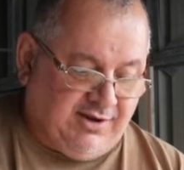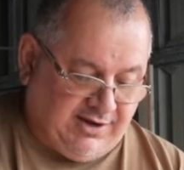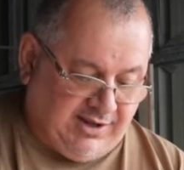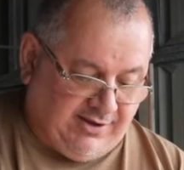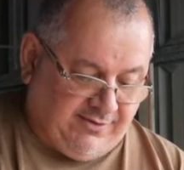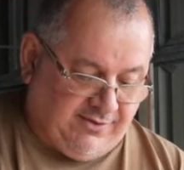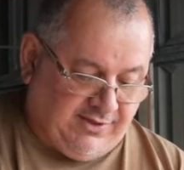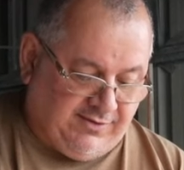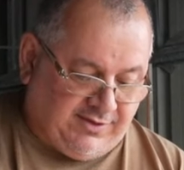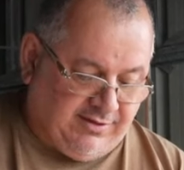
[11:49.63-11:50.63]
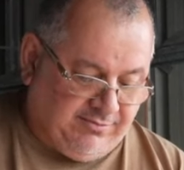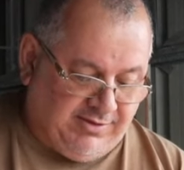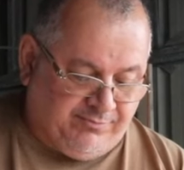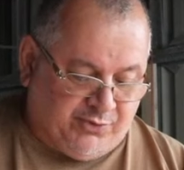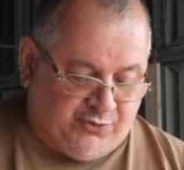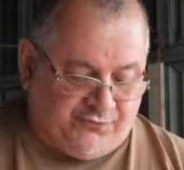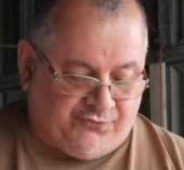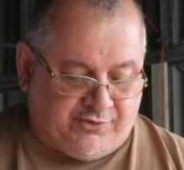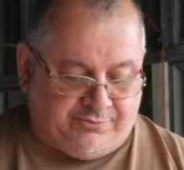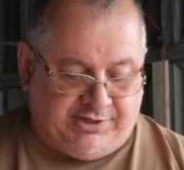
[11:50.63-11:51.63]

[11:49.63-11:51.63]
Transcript: Now, these can be bought from